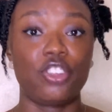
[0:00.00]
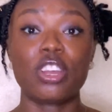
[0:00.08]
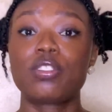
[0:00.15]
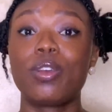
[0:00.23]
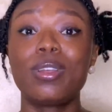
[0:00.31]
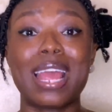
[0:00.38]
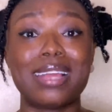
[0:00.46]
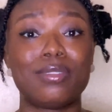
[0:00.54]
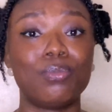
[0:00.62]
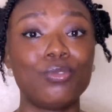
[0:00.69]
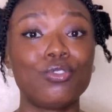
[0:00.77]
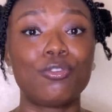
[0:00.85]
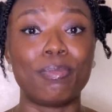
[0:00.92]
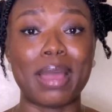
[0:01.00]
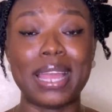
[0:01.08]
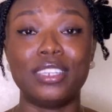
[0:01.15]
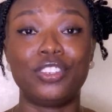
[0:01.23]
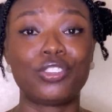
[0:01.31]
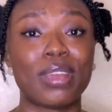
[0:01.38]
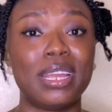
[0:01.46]
You're someone that is moved by a
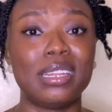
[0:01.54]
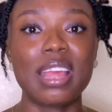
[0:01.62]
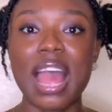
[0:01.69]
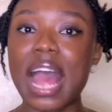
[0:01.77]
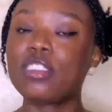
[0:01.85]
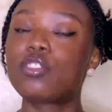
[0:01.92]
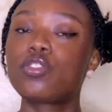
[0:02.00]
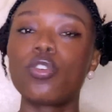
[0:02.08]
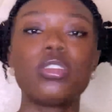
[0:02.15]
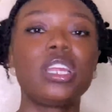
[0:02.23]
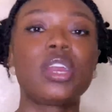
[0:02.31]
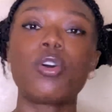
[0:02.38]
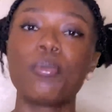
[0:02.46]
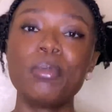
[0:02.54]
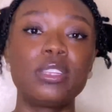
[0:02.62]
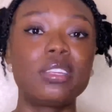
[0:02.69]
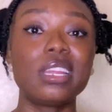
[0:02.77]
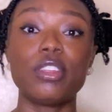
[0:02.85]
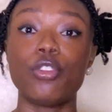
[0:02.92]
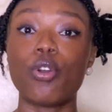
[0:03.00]
trend. And so the
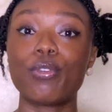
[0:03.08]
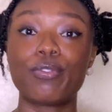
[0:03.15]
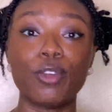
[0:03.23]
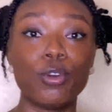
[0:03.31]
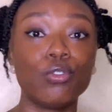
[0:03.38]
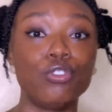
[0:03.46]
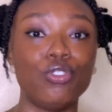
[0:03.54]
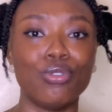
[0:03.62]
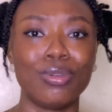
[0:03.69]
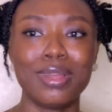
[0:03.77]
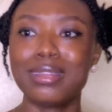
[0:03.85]
community did not fail you.